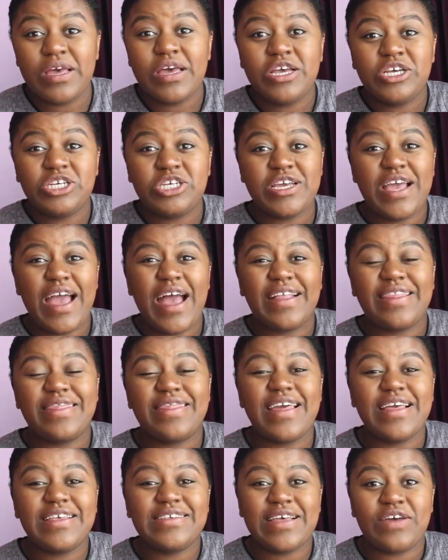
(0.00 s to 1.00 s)
She had
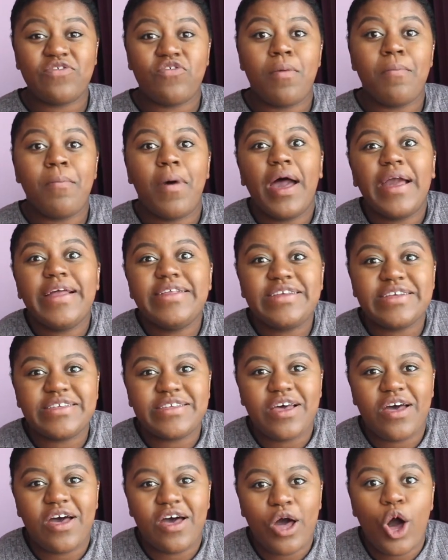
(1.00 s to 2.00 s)
things that reminded
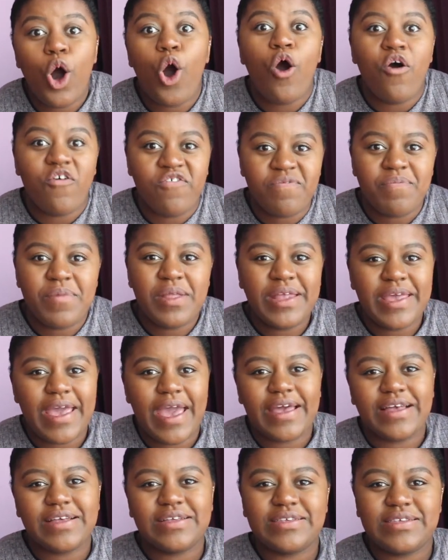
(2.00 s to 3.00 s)
her of mini
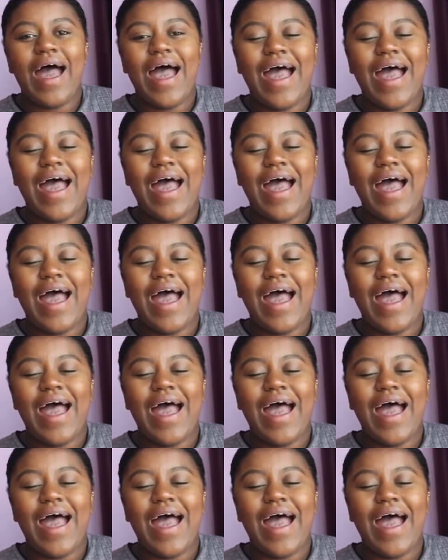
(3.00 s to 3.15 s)
eggs.